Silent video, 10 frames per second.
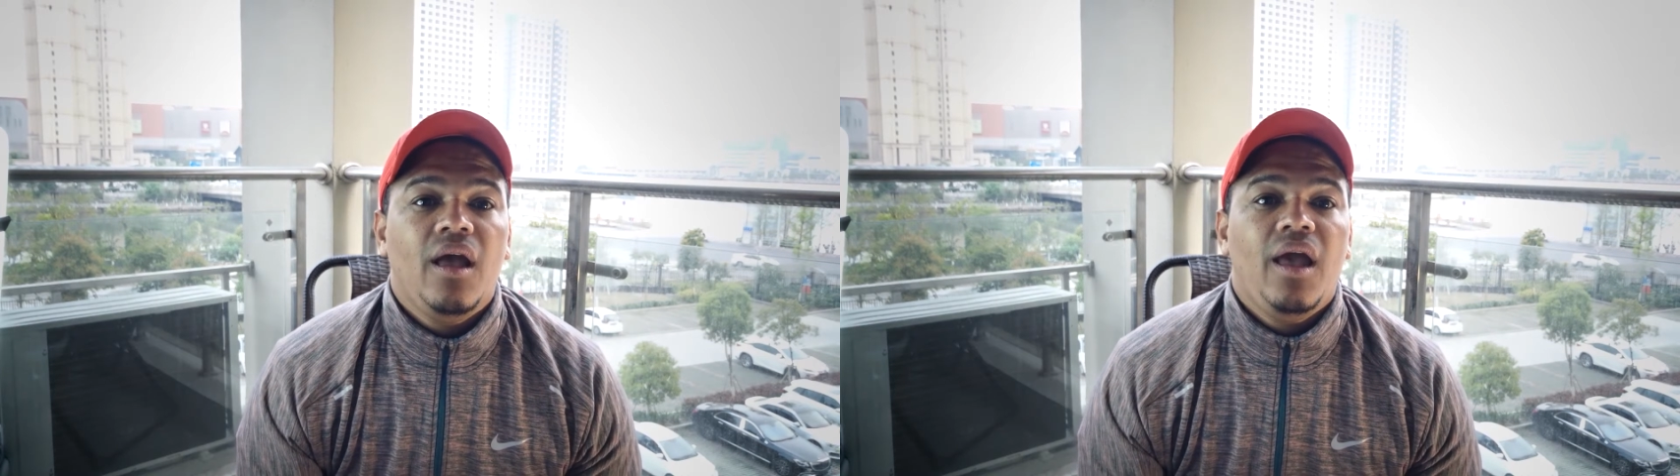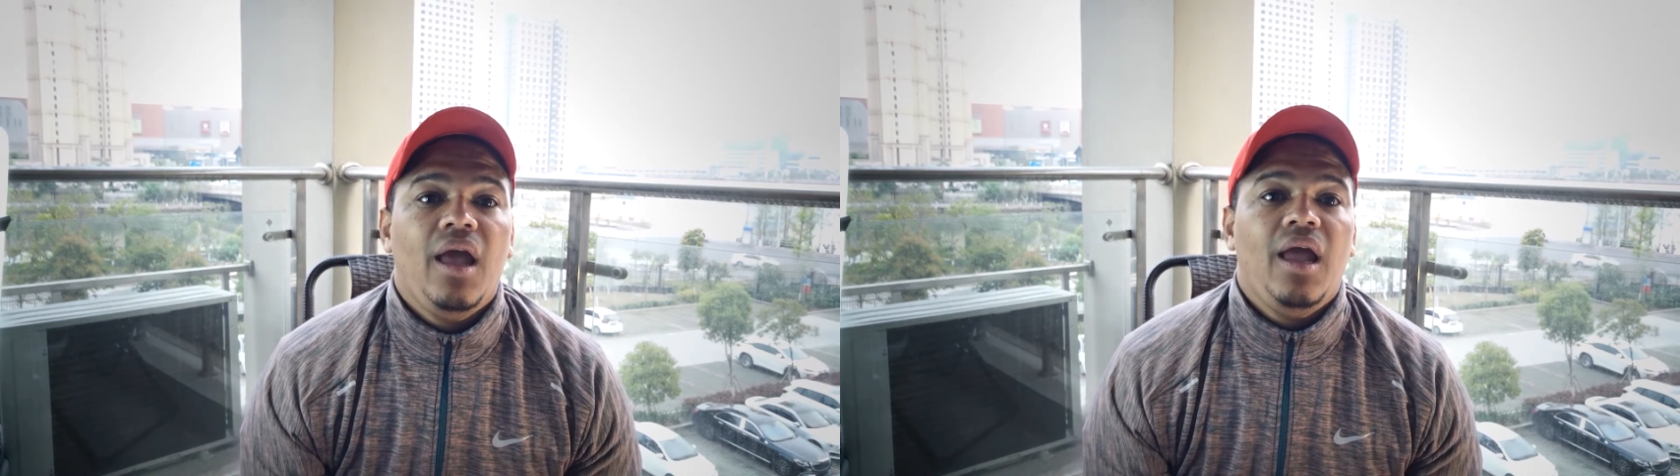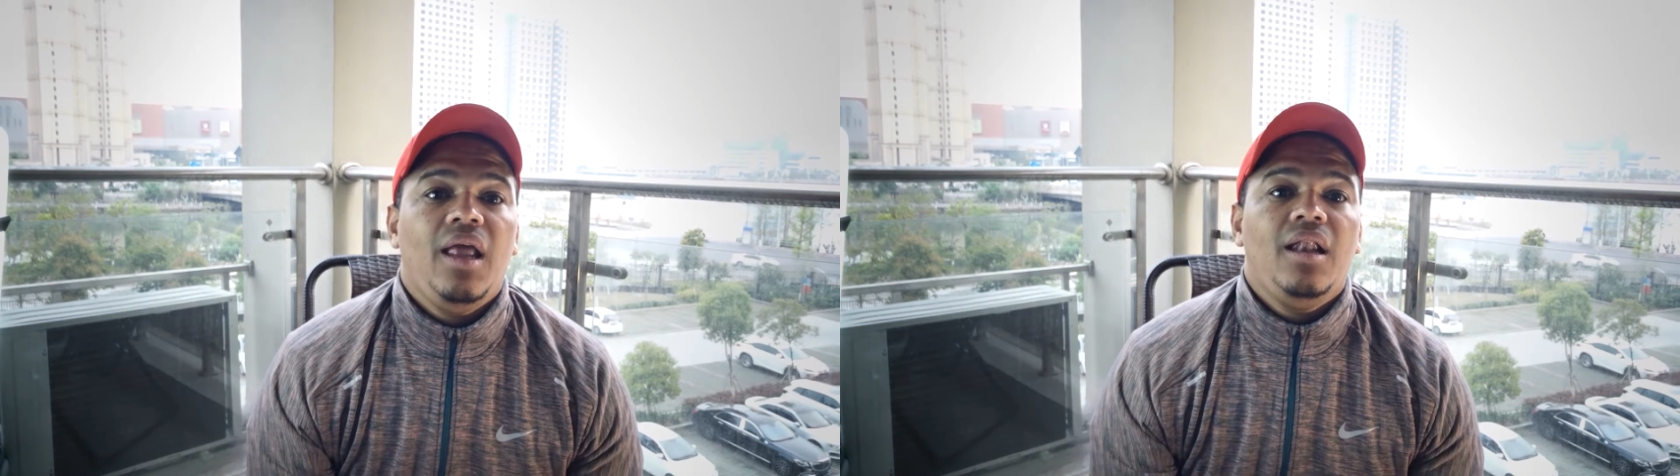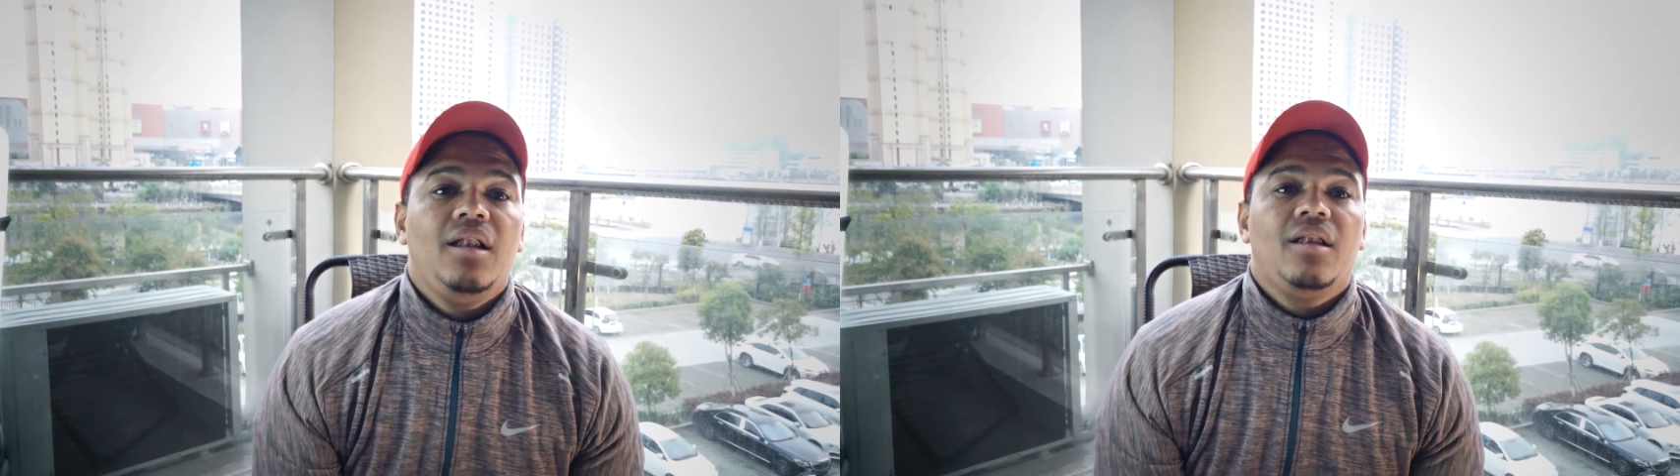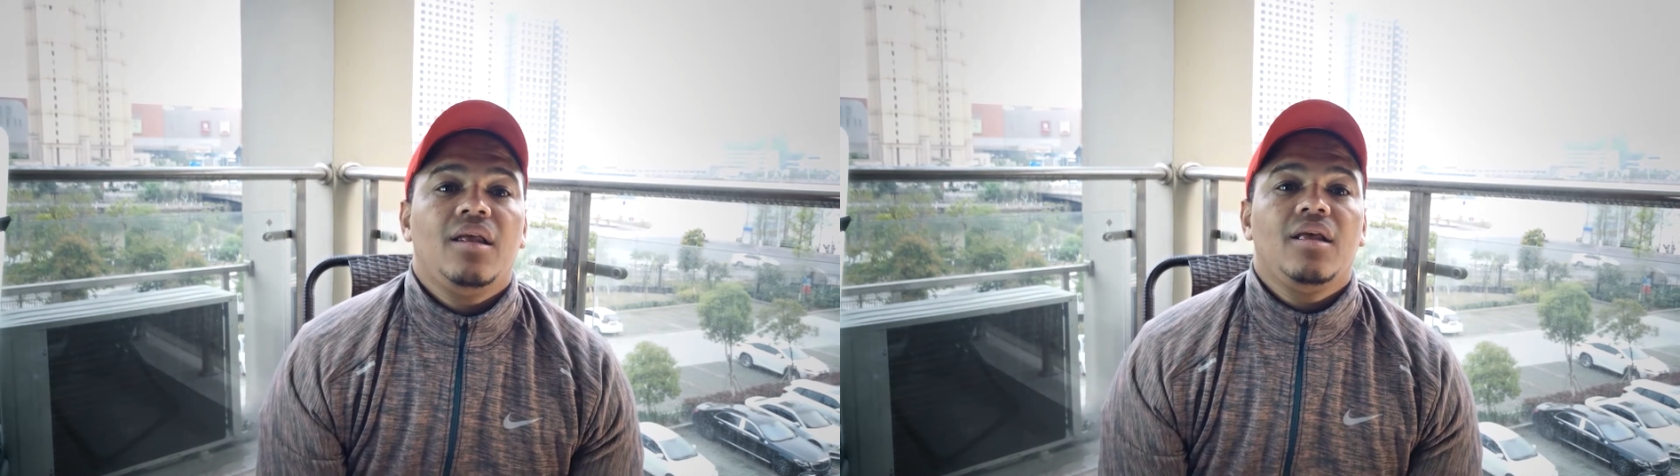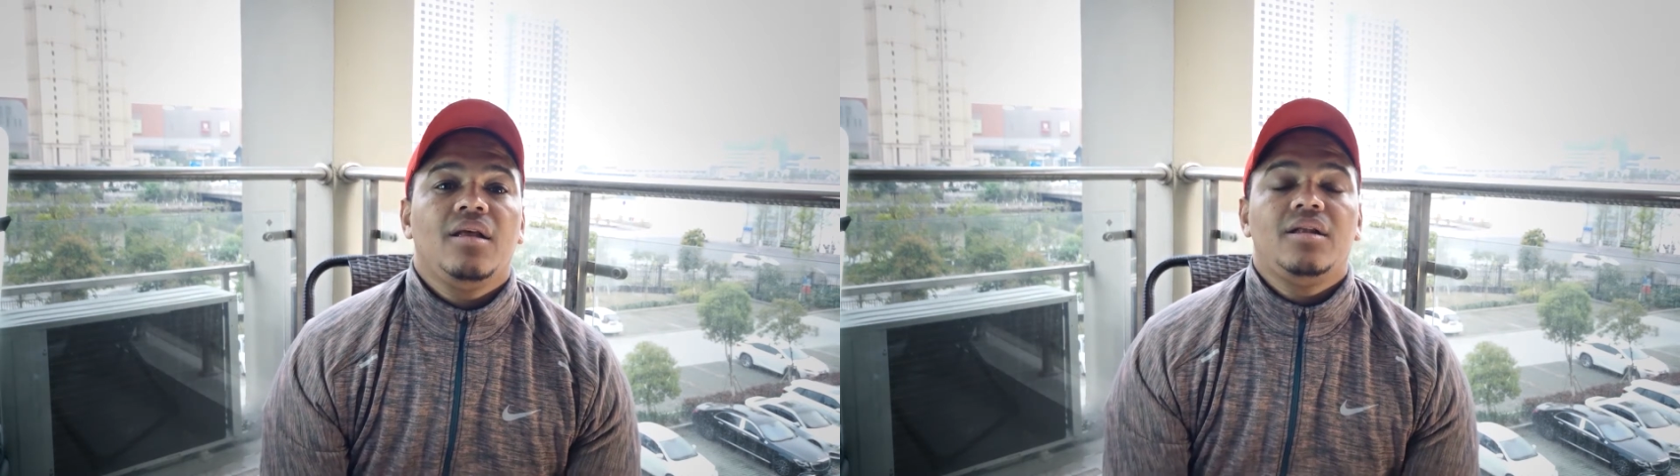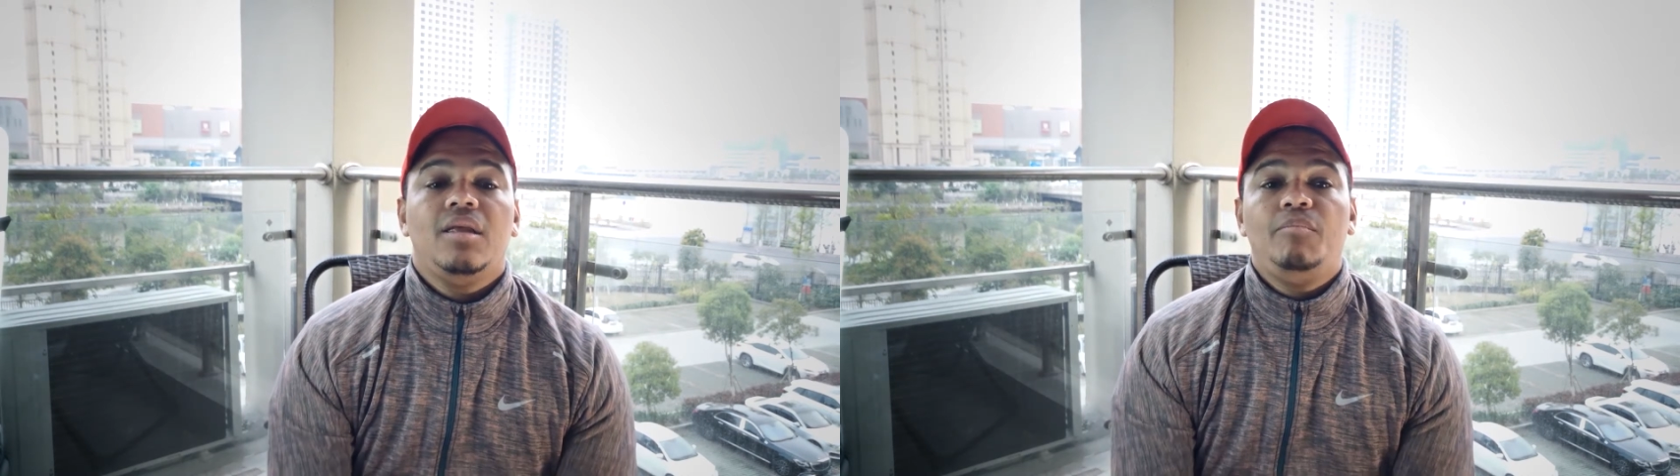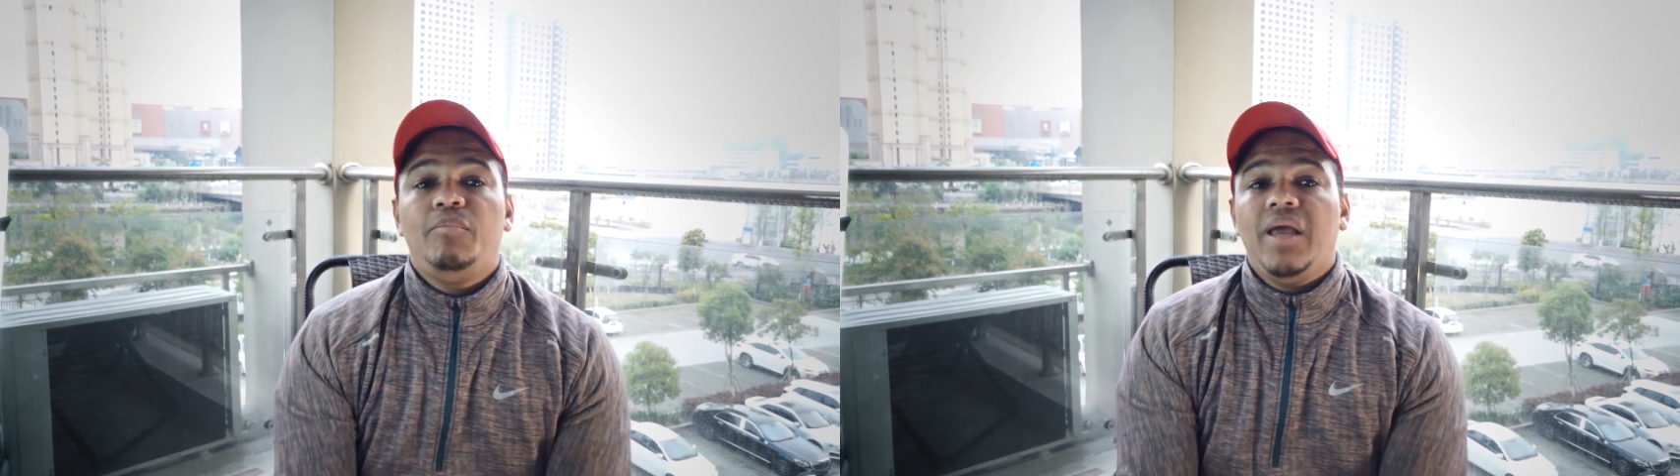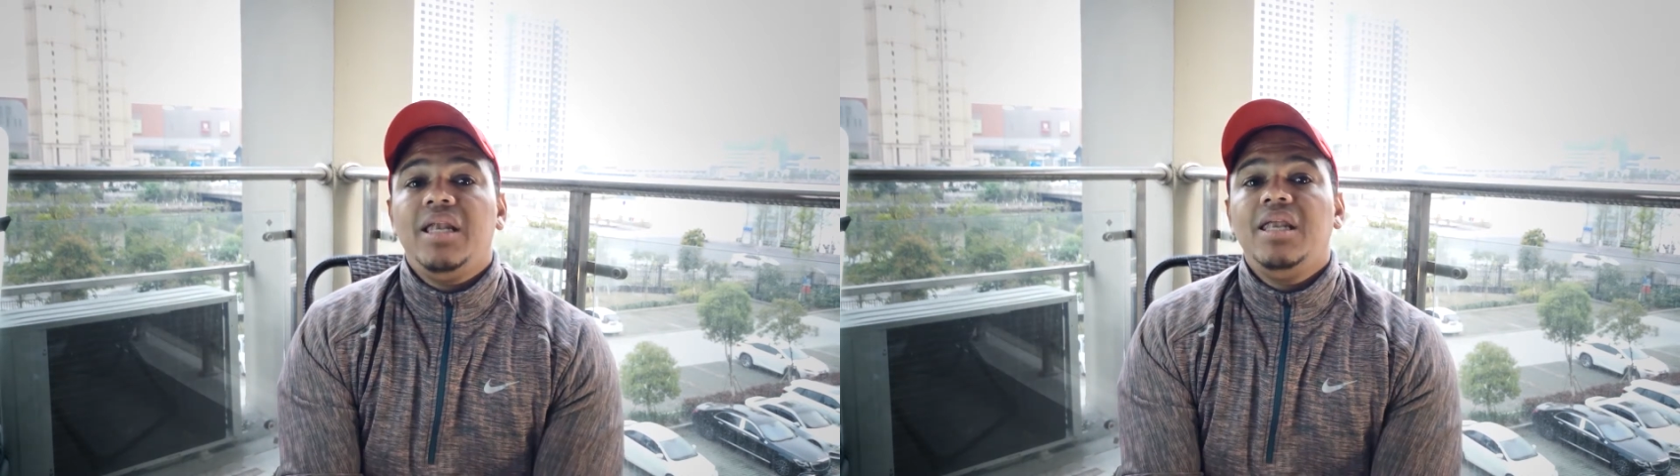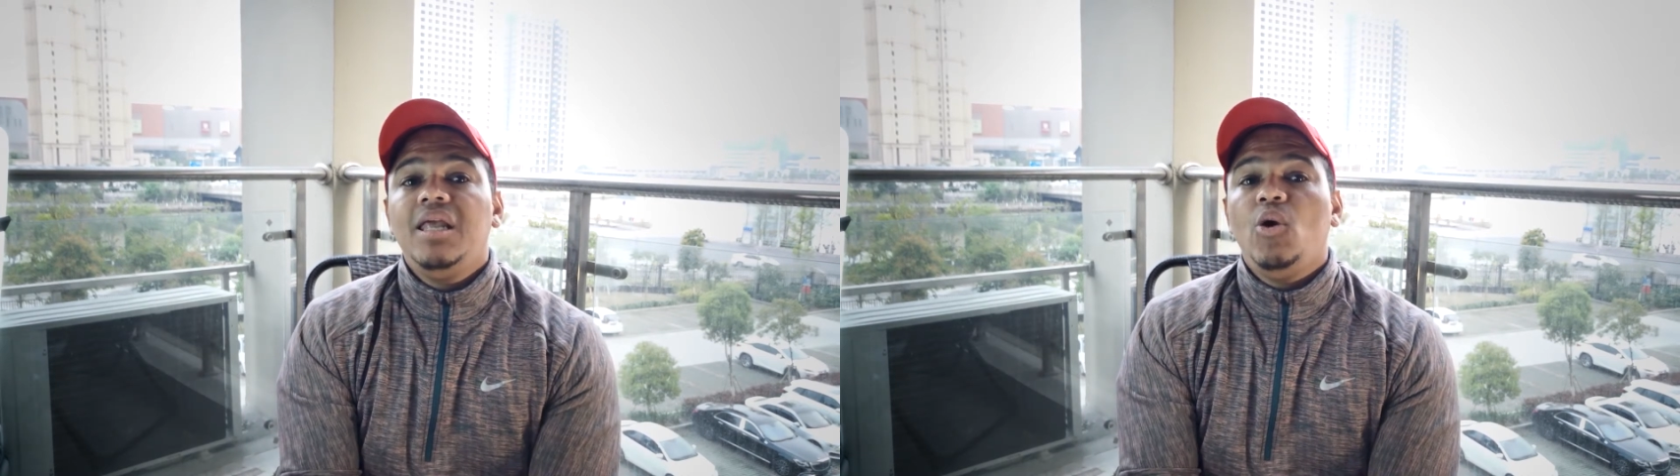And
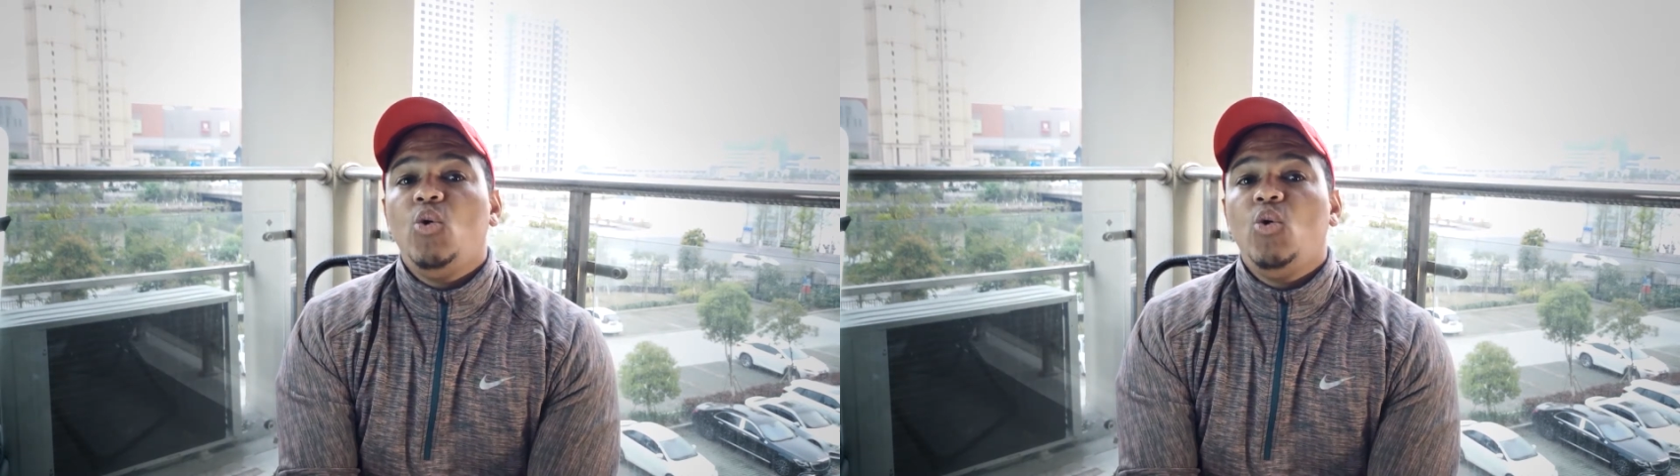depending